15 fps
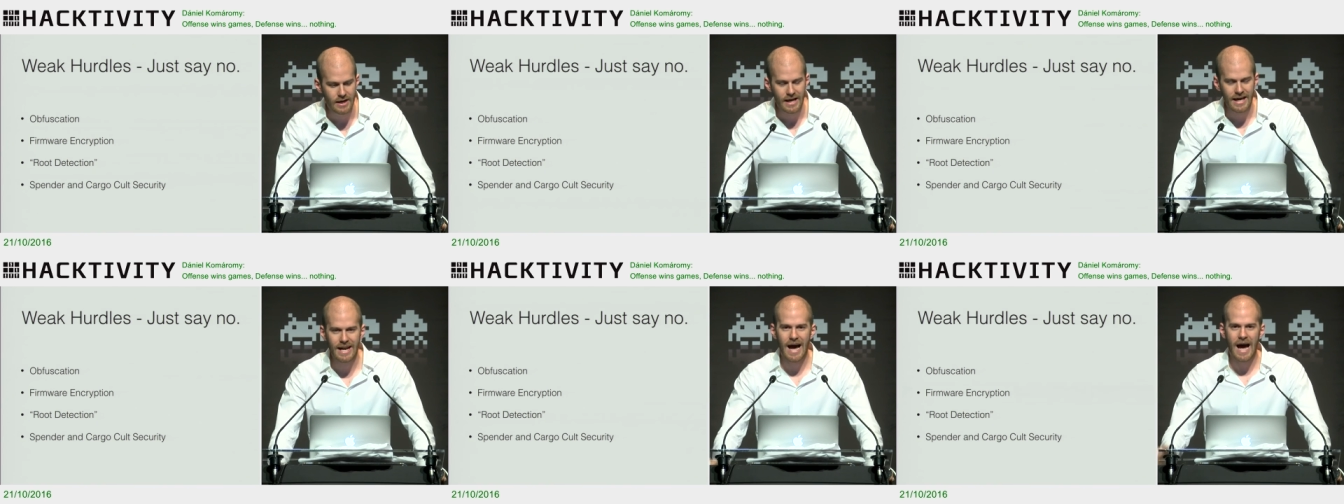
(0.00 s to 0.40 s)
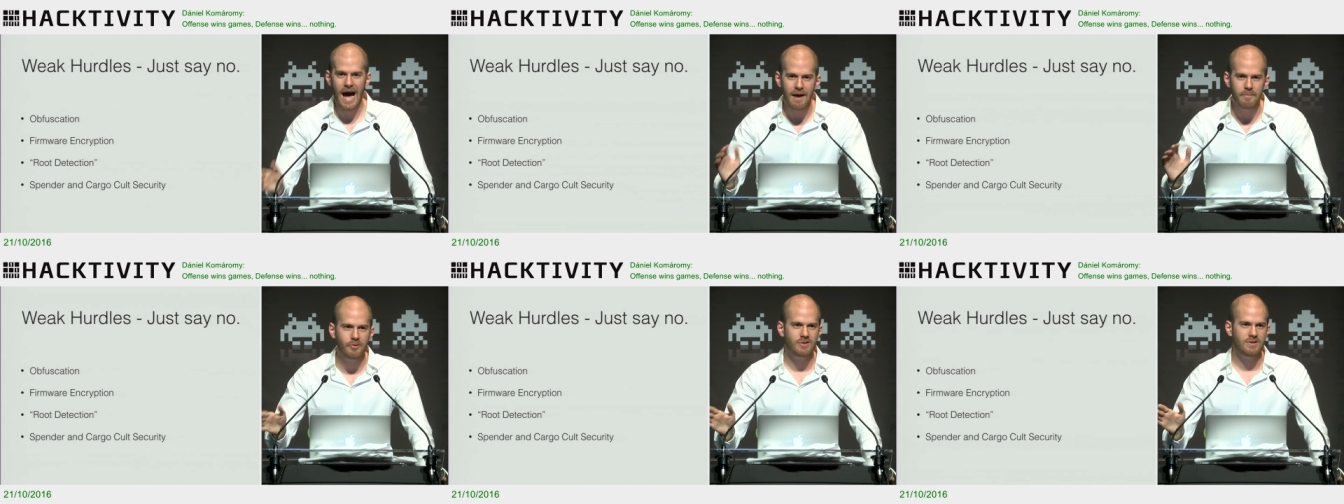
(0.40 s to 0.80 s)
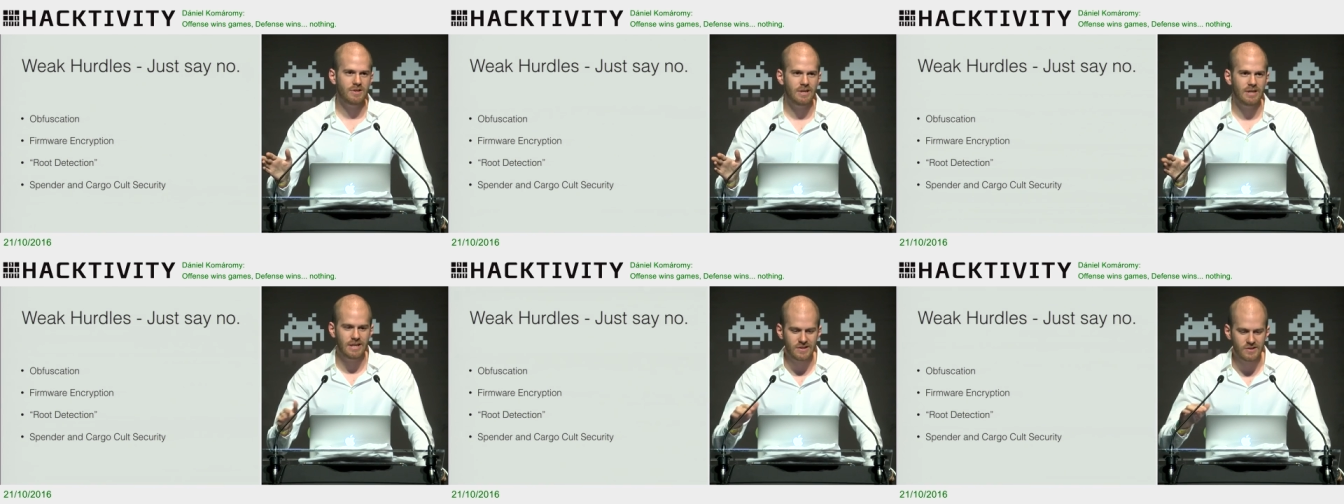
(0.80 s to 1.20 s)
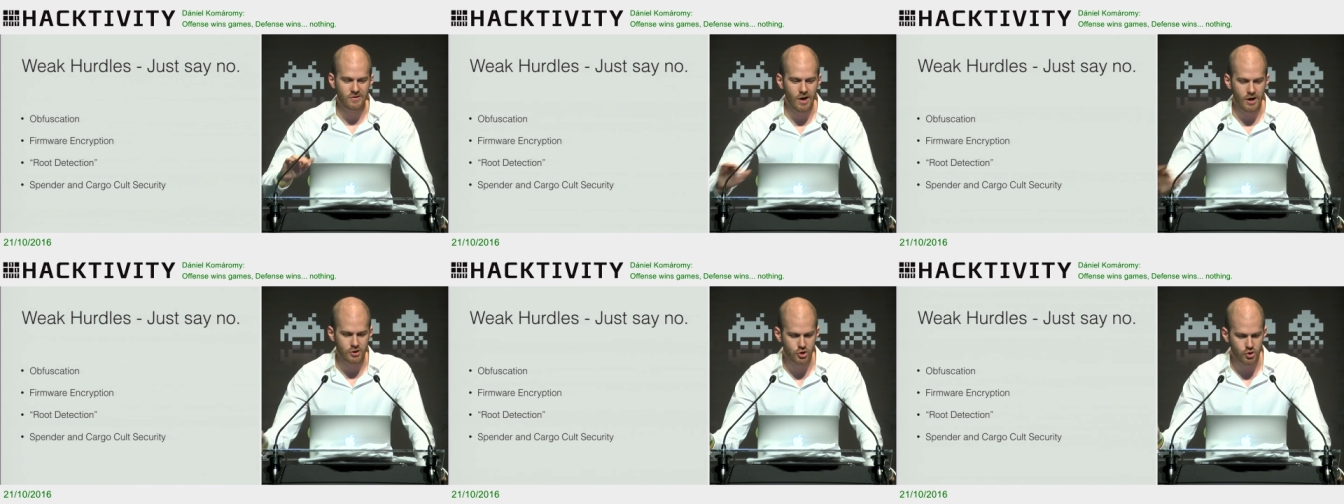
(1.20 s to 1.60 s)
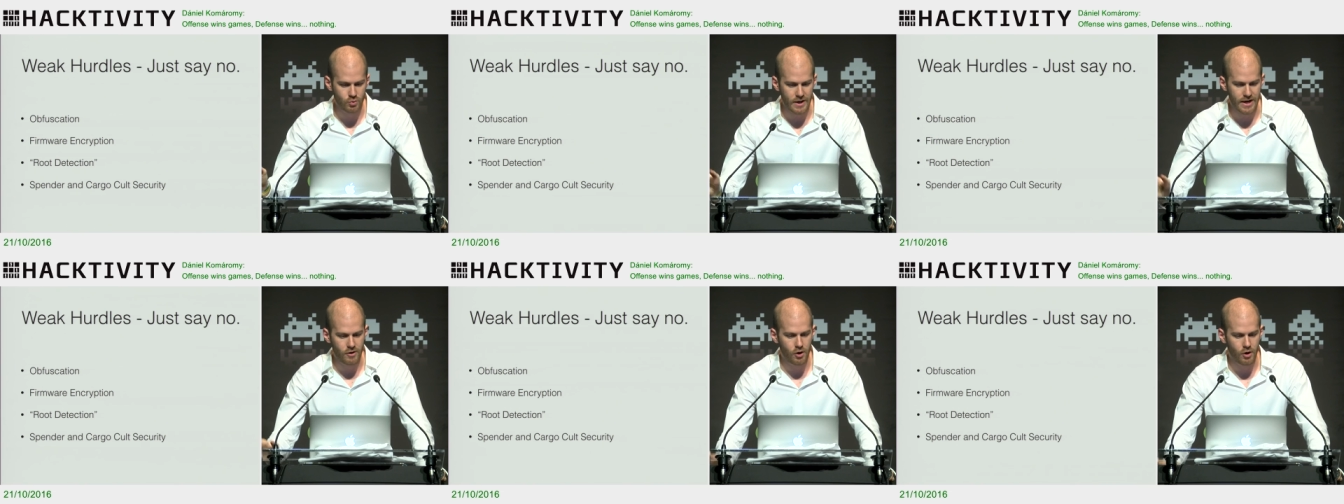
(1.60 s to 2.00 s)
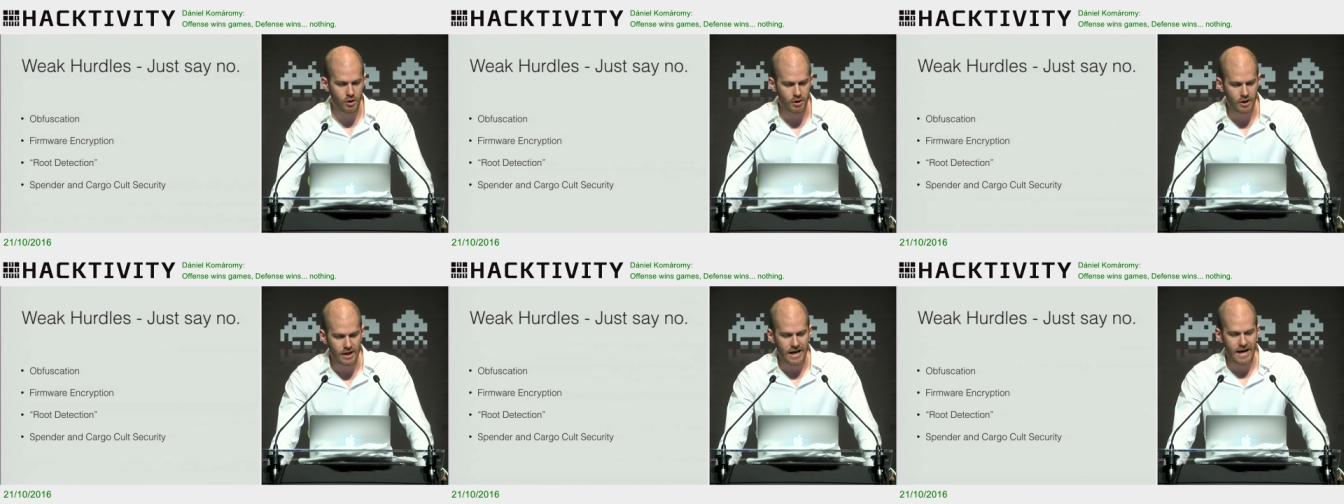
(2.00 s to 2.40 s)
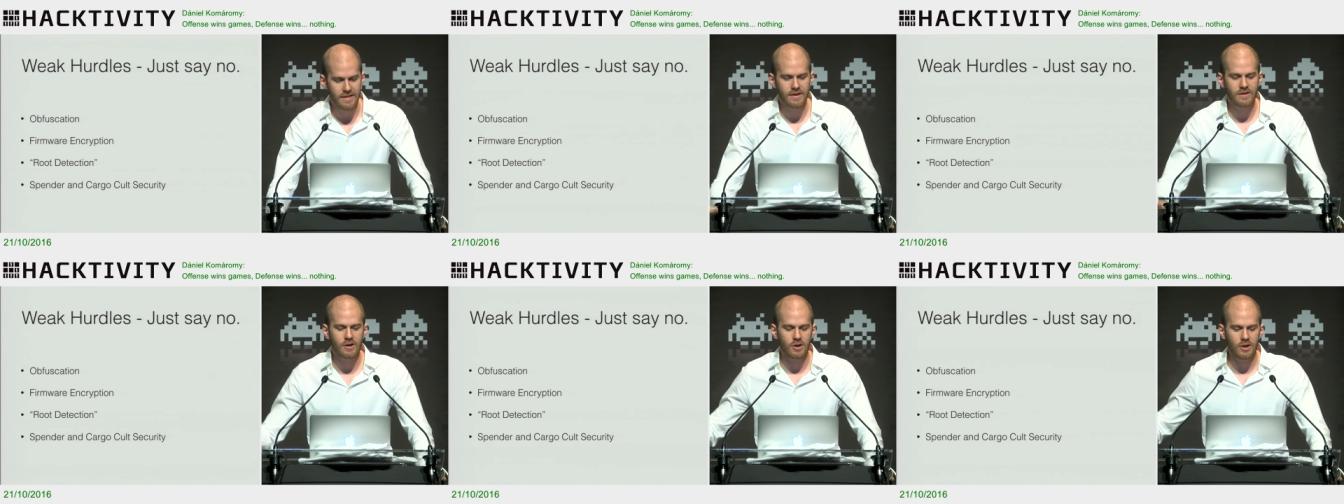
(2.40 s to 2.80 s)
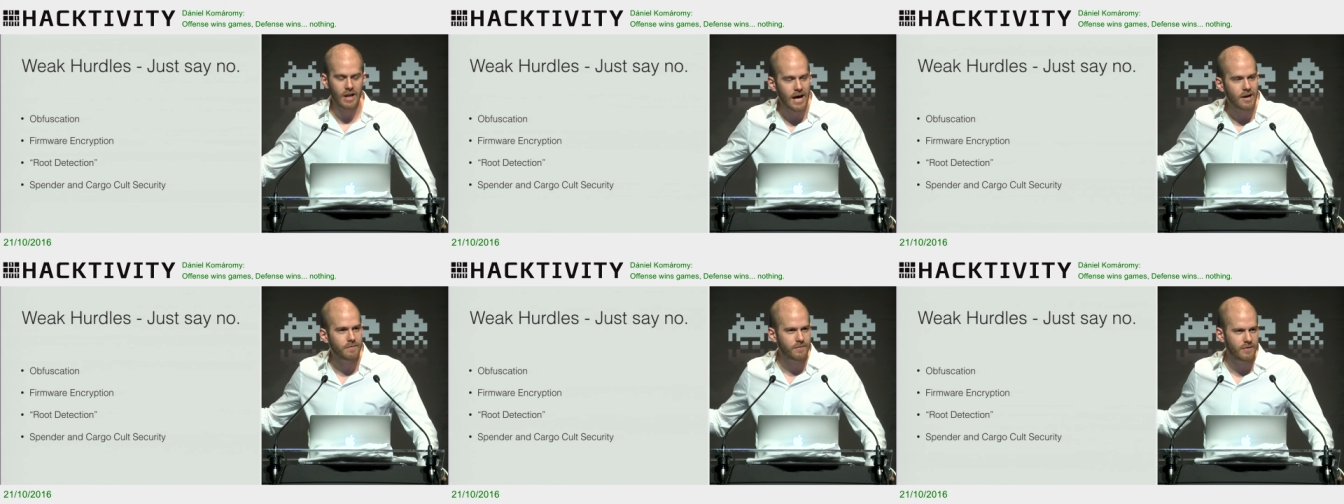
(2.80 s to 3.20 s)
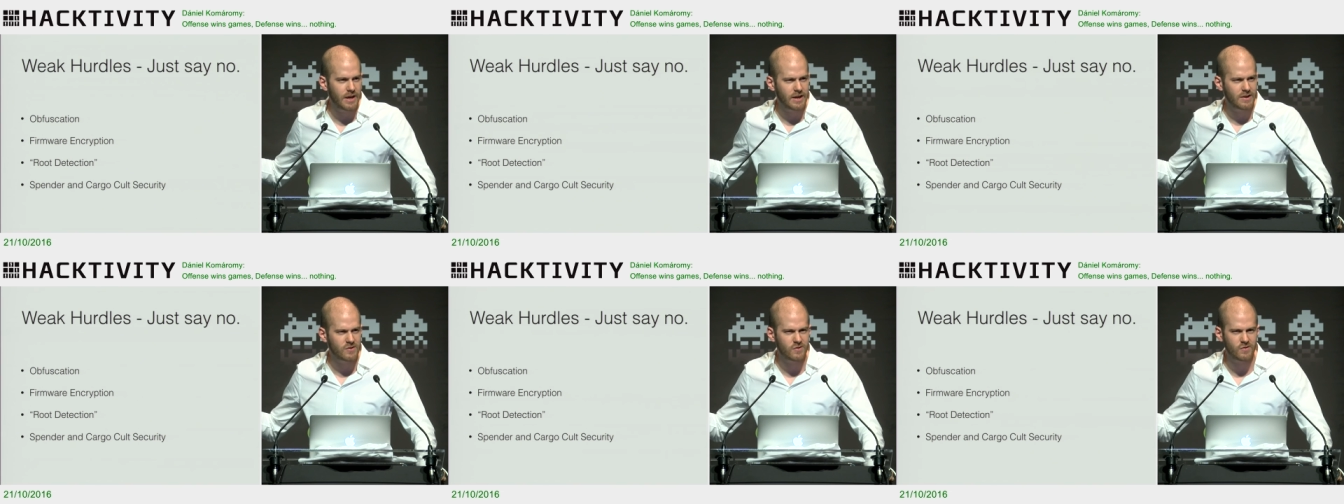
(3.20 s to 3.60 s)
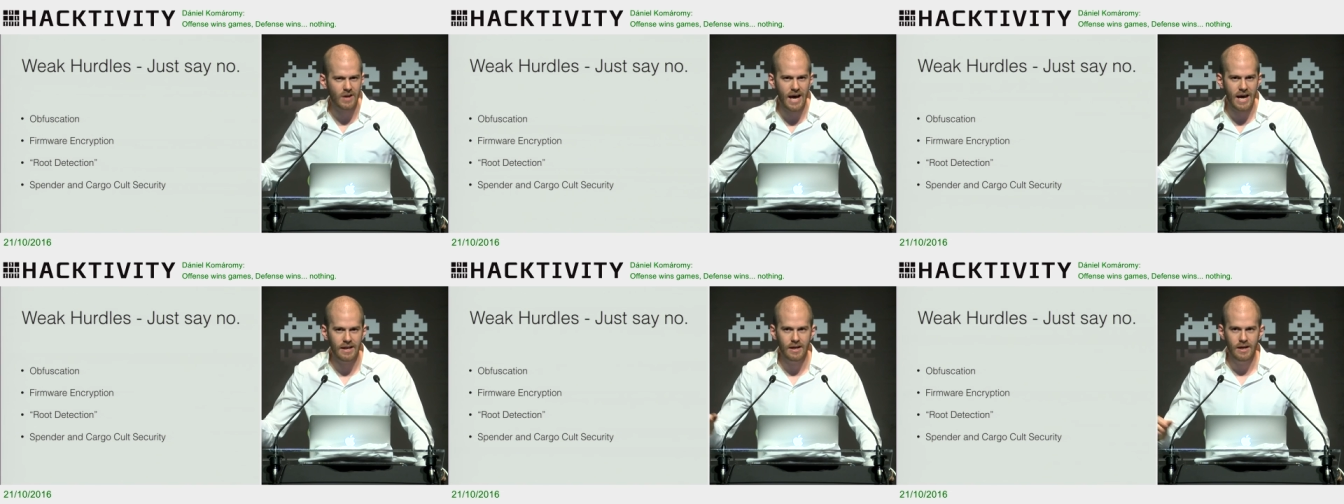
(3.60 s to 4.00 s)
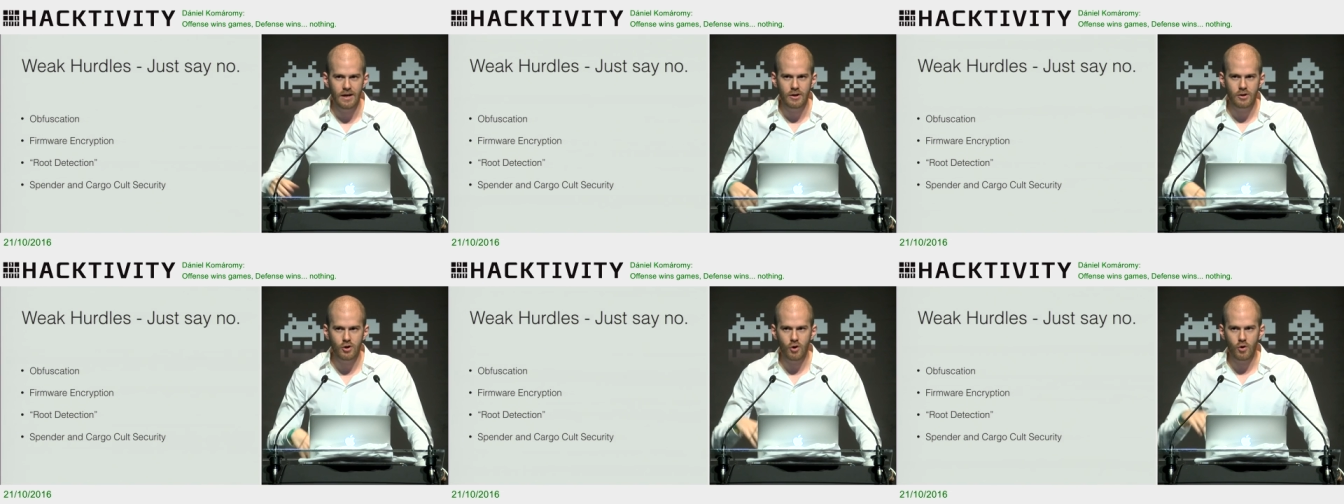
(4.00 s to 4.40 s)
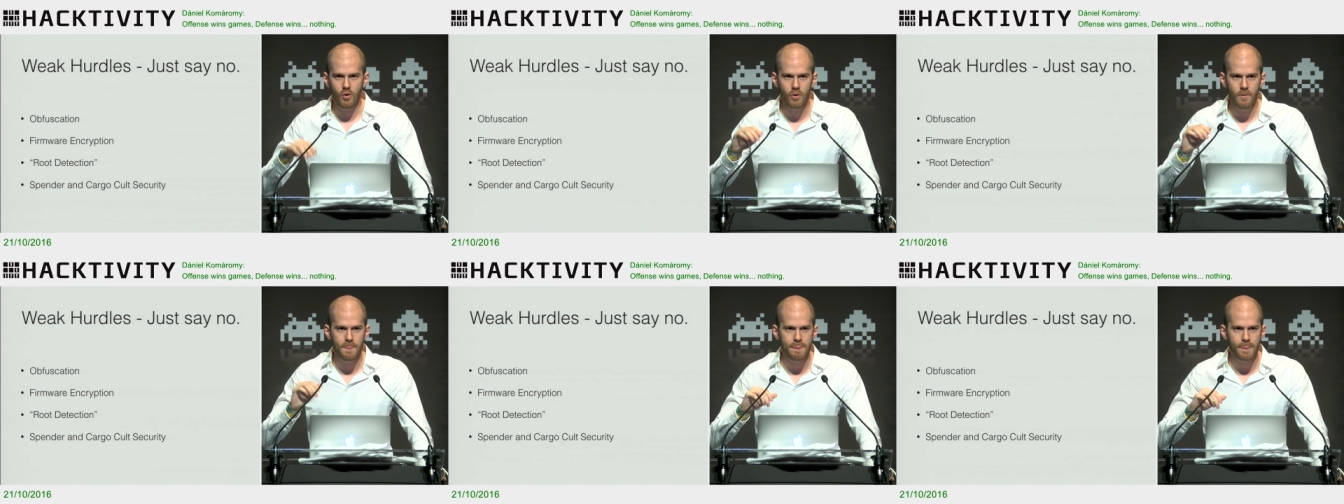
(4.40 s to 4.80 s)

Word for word: And I posit that that's not true at all. I think there are a lot of things that, you know,